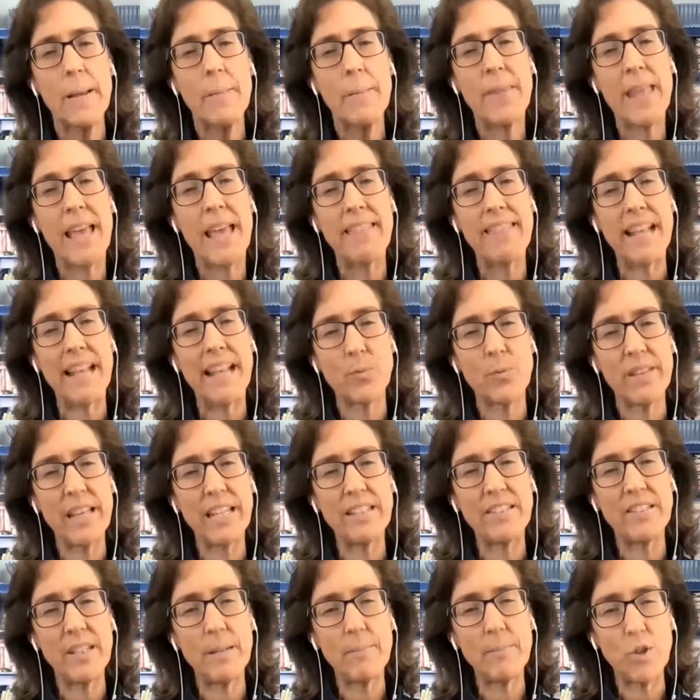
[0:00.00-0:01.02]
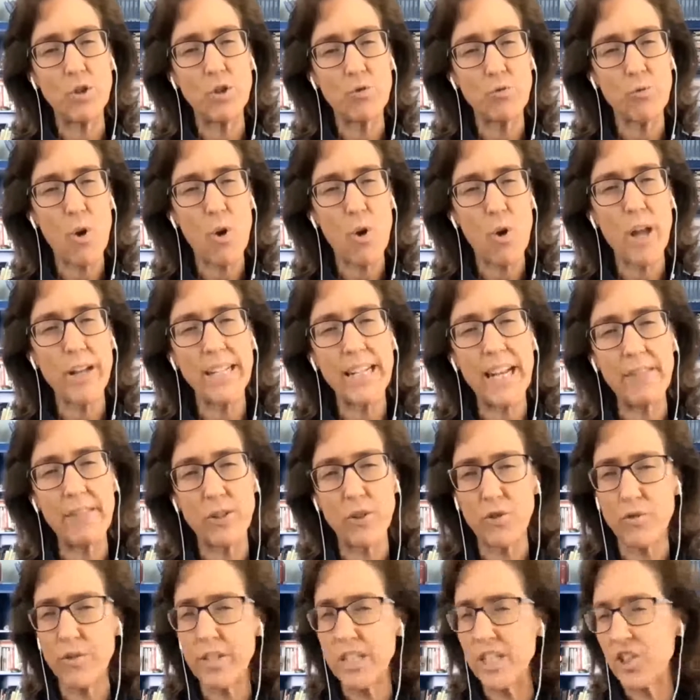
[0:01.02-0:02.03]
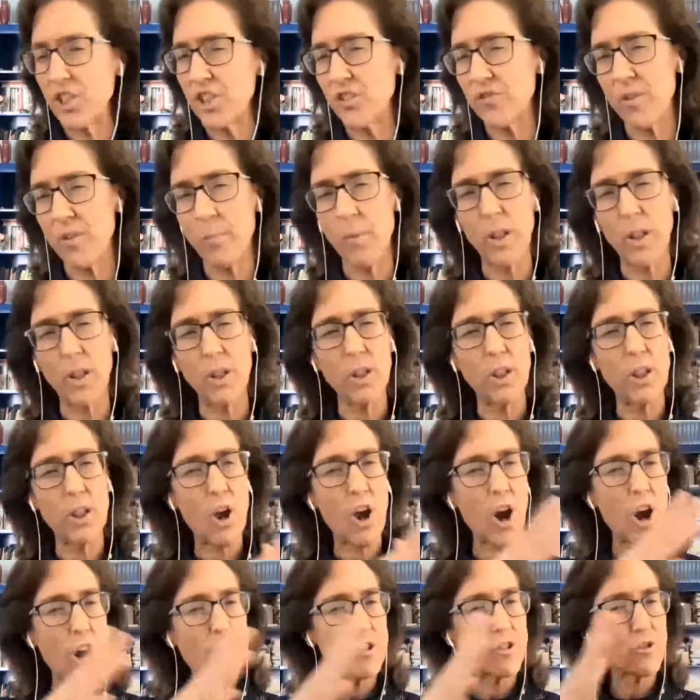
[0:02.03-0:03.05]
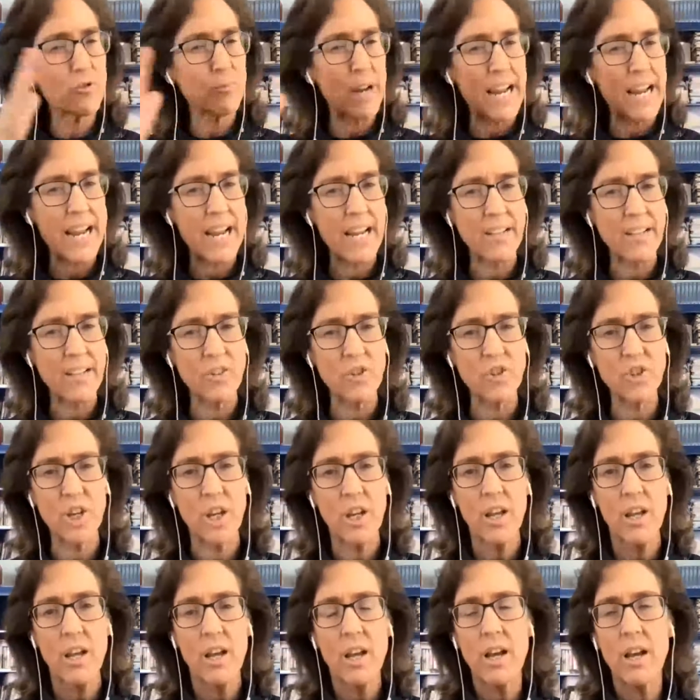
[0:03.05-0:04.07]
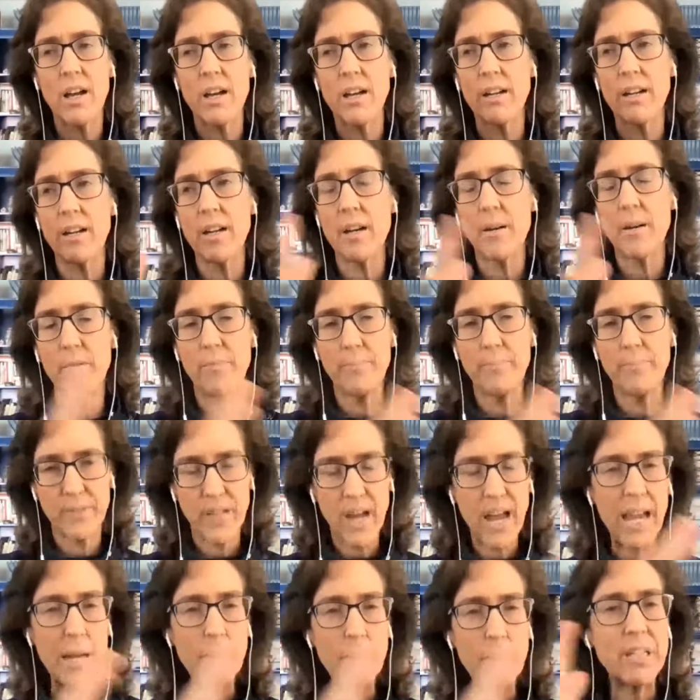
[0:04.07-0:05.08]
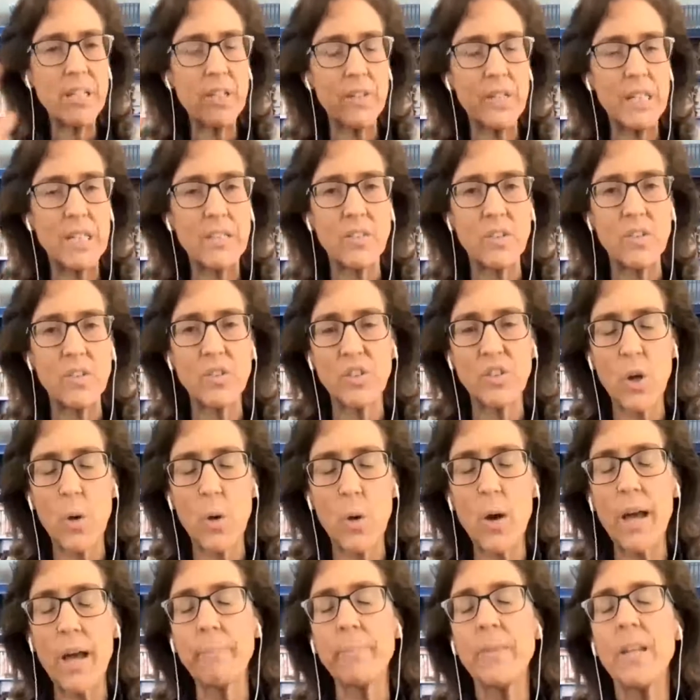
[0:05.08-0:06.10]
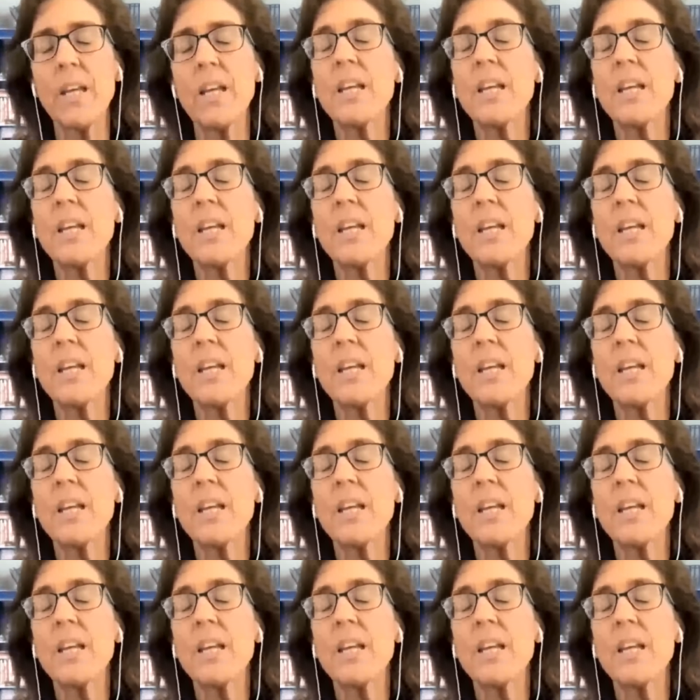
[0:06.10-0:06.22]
and that's where they seem to draw together traditions from a large range of time periods and so on.